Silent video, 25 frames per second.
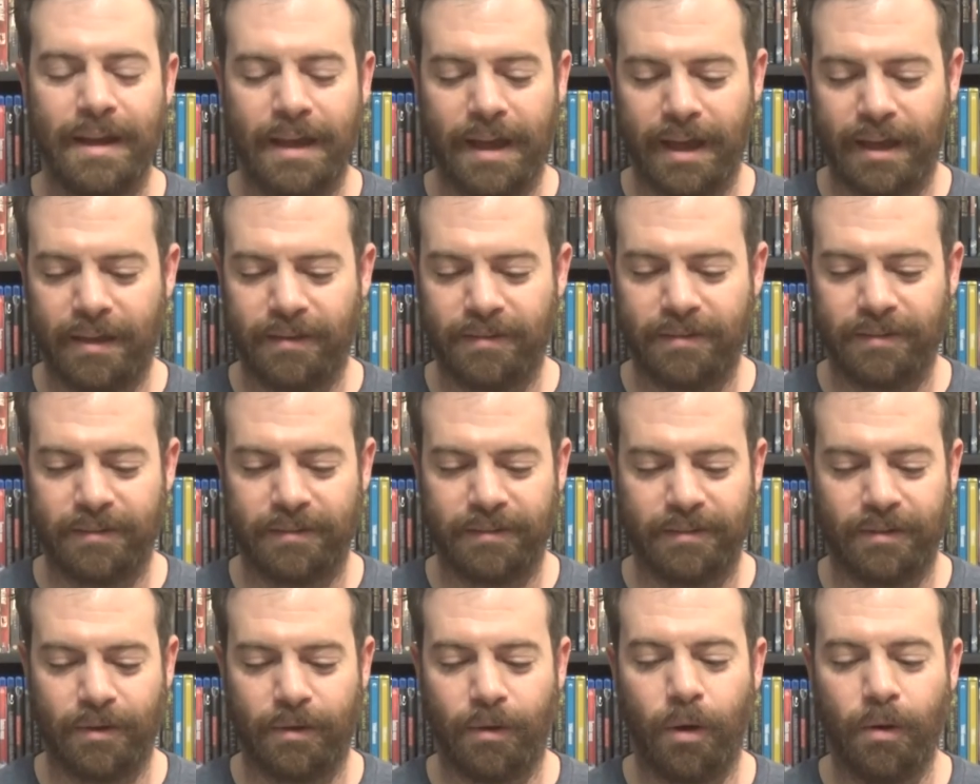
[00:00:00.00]
and just
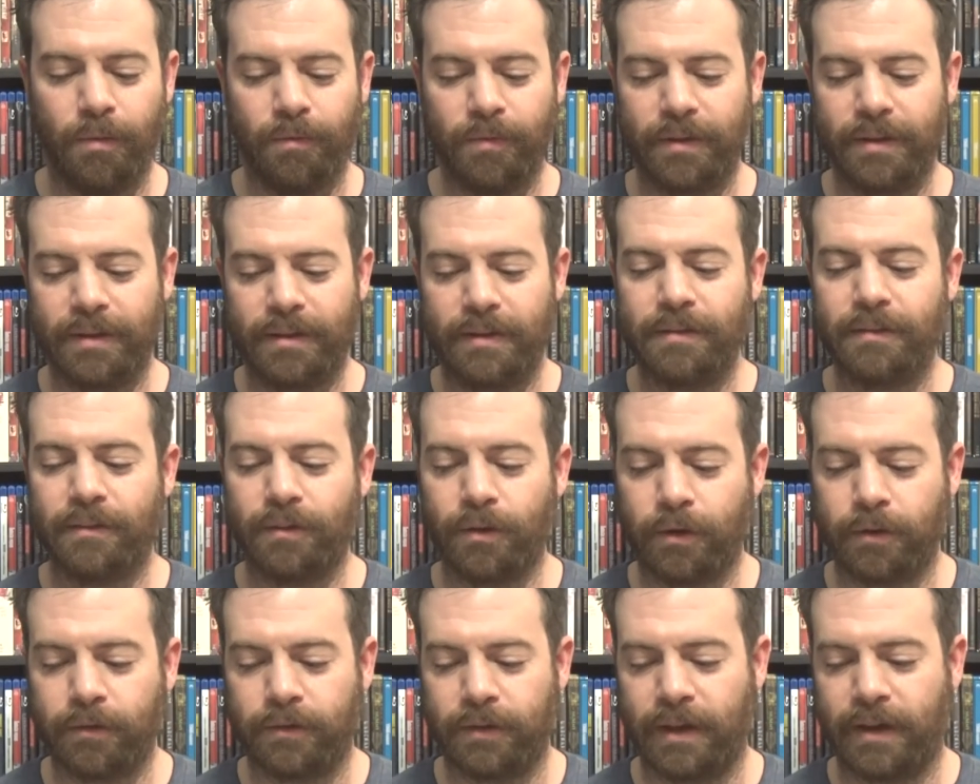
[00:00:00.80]
so hopefully this
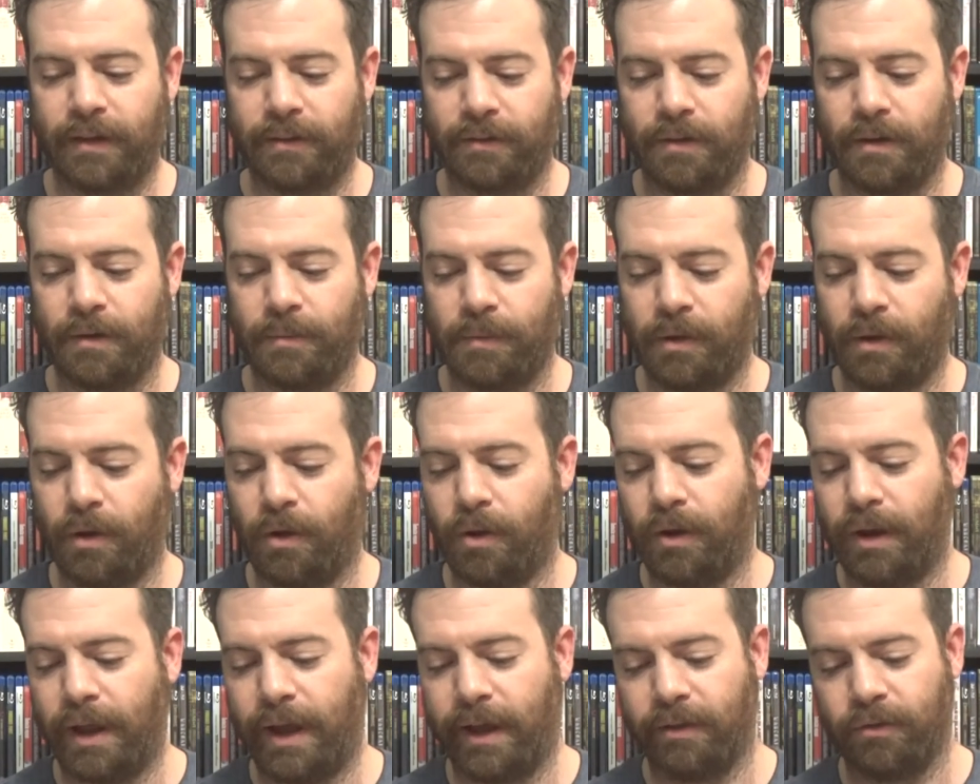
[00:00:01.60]
looks like it's going to be
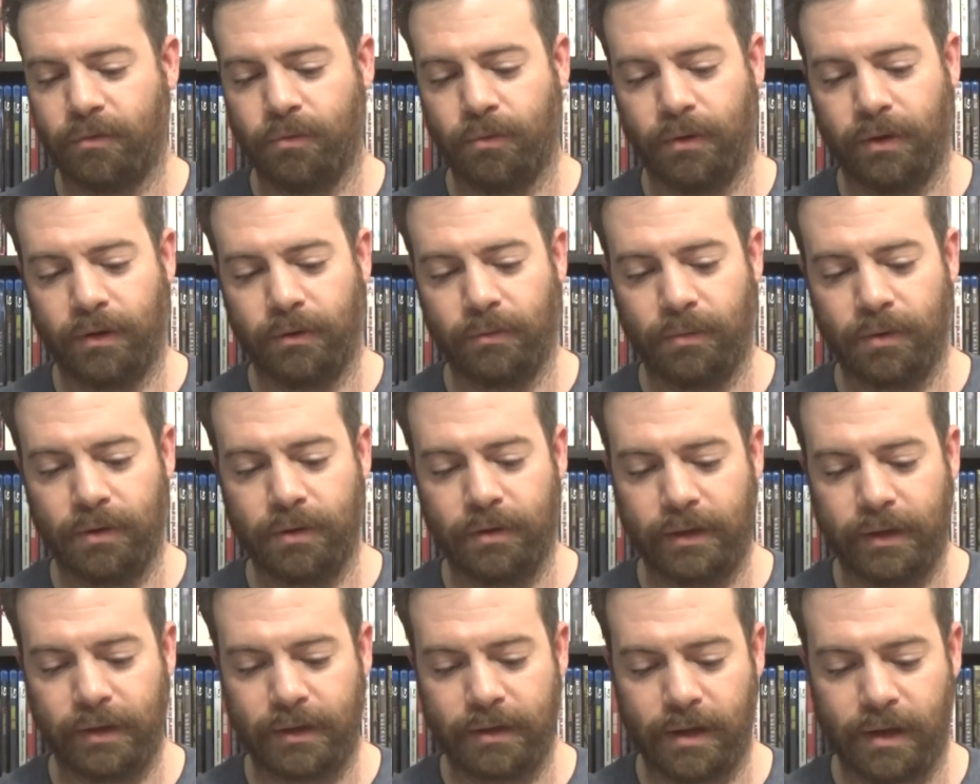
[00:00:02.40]
all actual like real
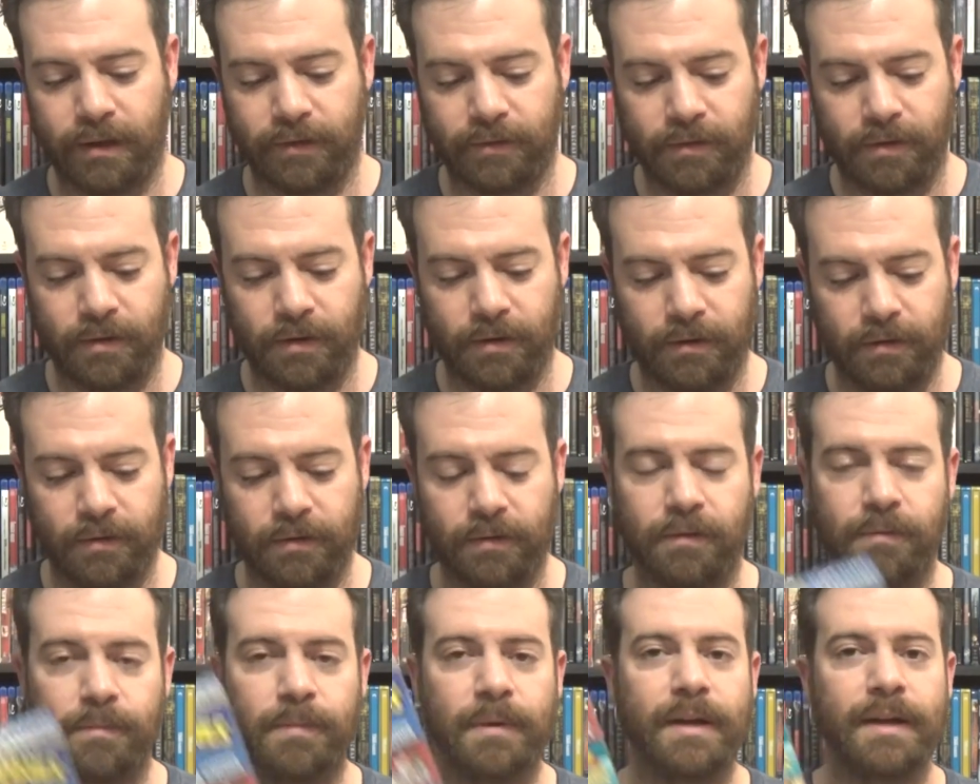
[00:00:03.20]
like classic
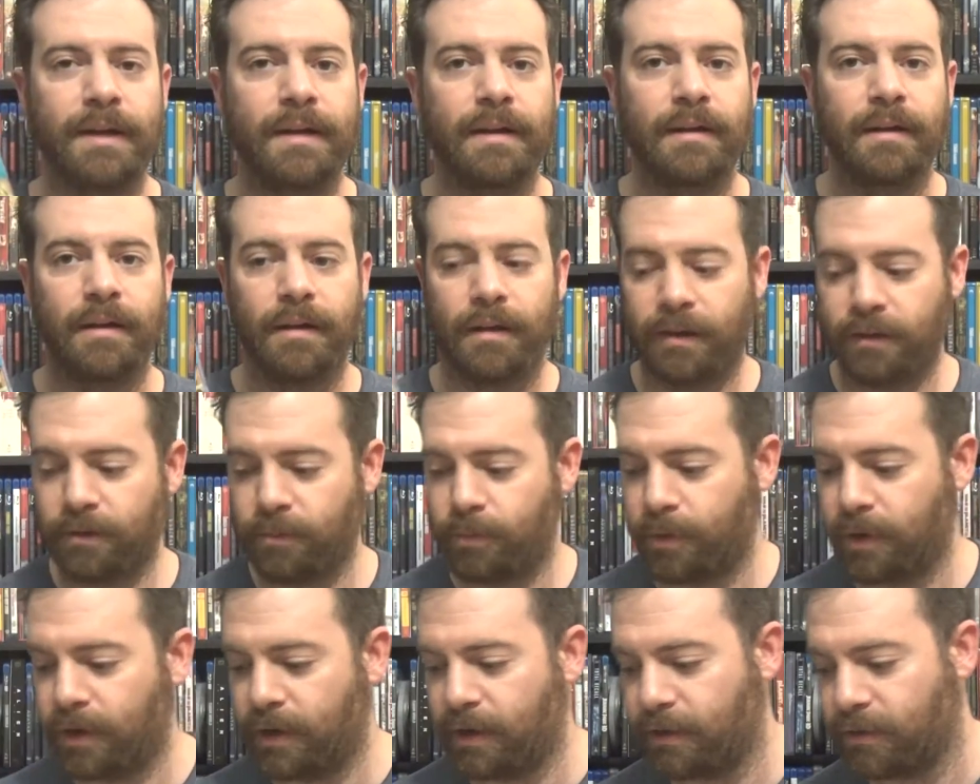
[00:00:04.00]
cartoons but I'm going to
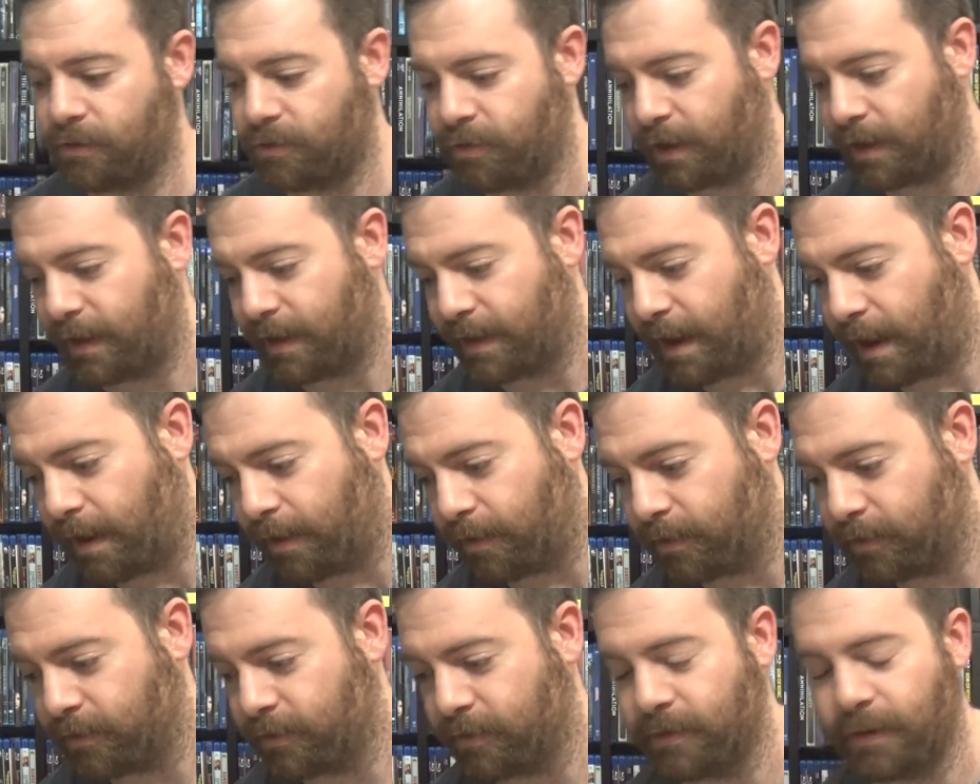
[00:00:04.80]
put it in and check it out
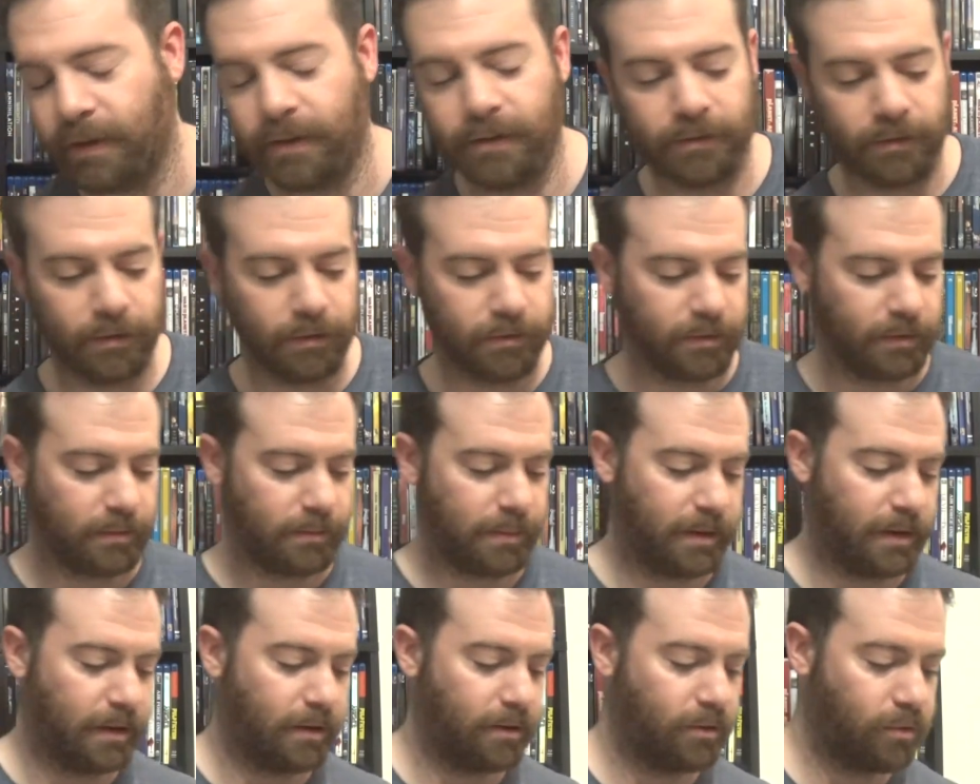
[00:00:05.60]
because sometimes those could
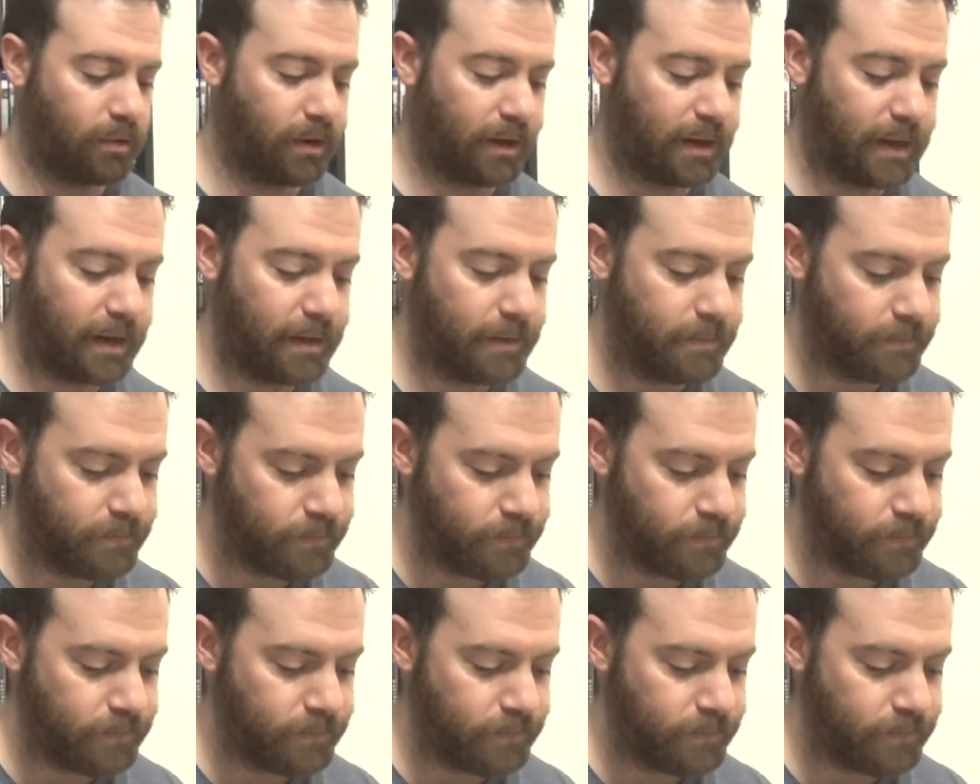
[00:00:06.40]
be tricky